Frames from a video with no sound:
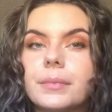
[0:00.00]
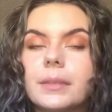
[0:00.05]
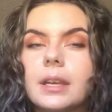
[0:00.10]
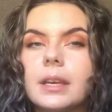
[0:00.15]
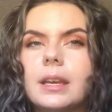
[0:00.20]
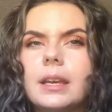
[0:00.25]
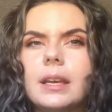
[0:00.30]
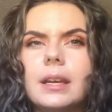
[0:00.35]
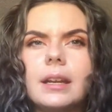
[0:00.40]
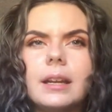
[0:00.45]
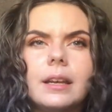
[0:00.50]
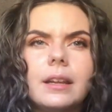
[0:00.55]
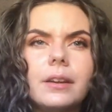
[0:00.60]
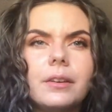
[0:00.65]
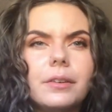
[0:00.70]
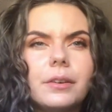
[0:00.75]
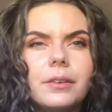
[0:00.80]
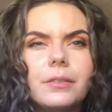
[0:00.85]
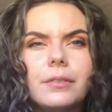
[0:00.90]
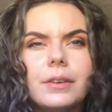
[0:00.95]
and I
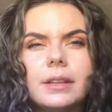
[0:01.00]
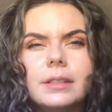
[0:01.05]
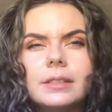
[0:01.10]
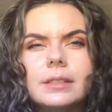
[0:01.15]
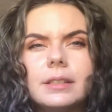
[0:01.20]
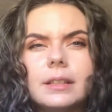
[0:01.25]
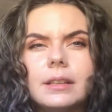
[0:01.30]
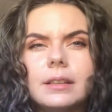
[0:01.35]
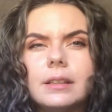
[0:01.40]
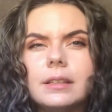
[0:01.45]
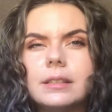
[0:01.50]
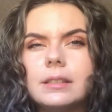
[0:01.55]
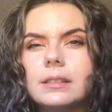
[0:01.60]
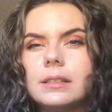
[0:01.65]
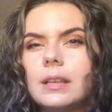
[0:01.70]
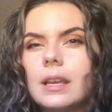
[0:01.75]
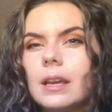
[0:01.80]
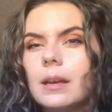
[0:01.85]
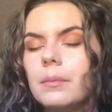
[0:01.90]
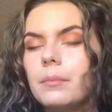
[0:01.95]
don't know if I said
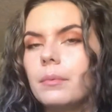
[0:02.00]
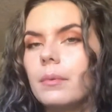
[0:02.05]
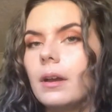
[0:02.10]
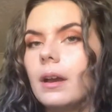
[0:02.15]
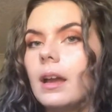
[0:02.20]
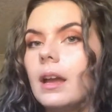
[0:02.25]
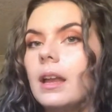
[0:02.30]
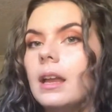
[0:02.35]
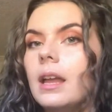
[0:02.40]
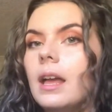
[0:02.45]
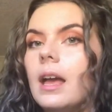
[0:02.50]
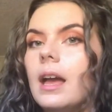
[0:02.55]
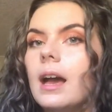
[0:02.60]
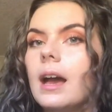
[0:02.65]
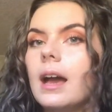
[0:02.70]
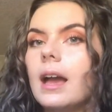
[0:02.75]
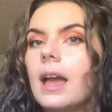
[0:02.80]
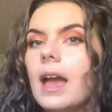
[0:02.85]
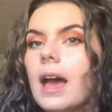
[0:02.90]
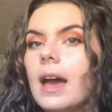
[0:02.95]
this yet, but
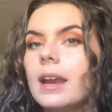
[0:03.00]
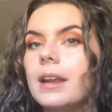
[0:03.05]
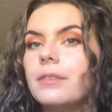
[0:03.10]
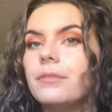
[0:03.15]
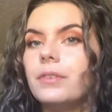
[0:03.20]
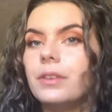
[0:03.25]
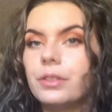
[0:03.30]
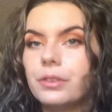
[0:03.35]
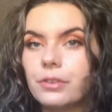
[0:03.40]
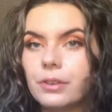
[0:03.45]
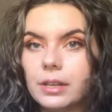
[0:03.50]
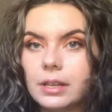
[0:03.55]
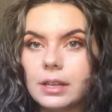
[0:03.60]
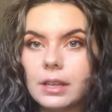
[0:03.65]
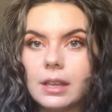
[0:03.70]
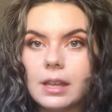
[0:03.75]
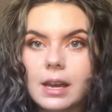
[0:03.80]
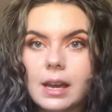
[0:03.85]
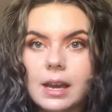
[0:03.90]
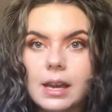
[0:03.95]
I had a 5th
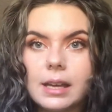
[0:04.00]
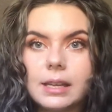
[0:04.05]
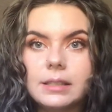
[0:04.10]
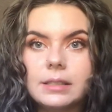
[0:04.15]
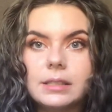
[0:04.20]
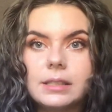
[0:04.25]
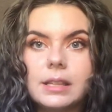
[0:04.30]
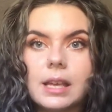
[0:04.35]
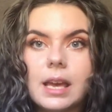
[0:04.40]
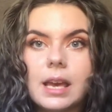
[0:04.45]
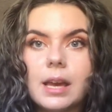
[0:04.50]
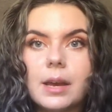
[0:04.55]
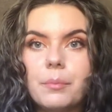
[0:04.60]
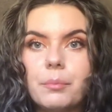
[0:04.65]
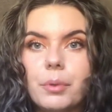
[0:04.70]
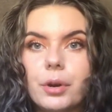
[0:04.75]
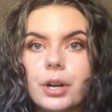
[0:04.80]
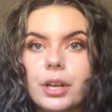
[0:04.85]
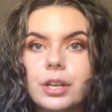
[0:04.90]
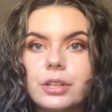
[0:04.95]
grade class
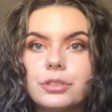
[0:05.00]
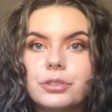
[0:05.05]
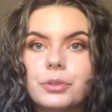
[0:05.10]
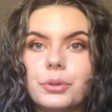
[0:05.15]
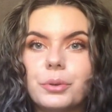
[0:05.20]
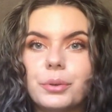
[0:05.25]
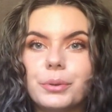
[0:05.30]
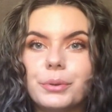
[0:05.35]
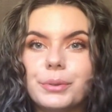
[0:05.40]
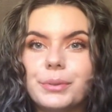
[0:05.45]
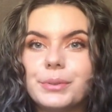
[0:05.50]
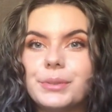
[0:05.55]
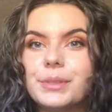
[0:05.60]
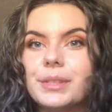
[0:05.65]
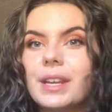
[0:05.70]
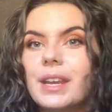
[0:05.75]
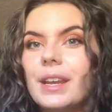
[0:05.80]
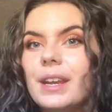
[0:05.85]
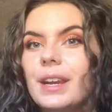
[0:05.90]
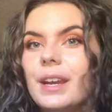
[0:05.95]
at Barnett
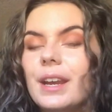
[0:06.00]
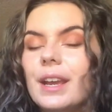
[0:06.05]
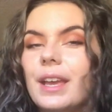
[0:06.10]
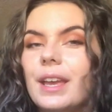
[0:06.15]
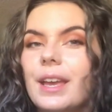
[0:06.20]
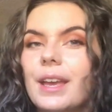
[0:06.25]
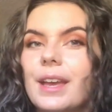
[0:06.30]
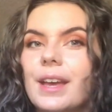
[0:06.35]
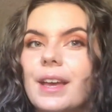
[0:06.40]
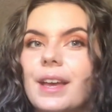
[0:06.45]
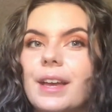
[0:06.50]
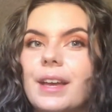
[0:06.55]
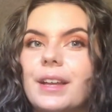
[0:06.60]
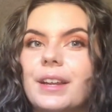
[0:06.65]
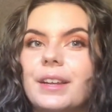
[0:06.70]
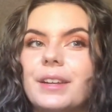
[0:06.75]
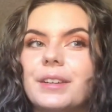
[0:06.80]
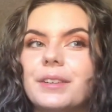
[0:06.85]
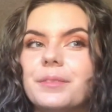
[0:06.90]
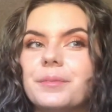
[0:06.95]
Shoals,
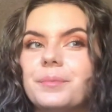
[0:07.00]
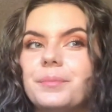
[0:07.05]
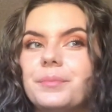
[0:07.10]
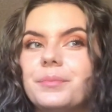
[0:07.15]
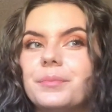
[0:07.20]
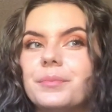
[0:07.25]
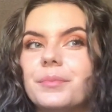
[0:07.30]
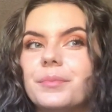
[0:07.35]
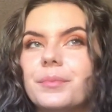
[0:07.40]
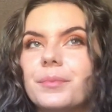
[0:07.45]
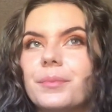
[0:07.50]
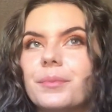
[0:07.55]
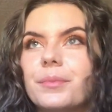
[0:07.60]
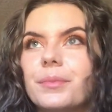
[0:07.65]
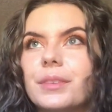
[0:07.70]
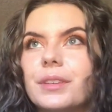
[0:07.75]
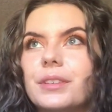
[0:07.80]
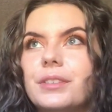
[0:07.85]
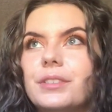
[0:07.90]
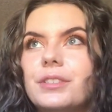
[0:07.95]
and
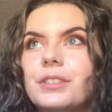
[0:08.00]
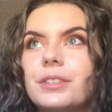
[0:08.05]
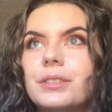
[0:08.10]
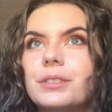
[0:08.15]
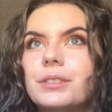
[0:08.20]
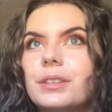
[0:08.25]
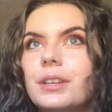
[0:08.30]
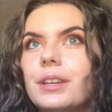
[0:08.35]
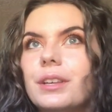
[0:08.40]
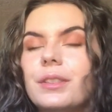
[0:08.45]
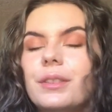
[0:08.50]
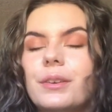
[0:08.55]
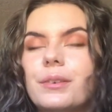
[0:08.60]
just like the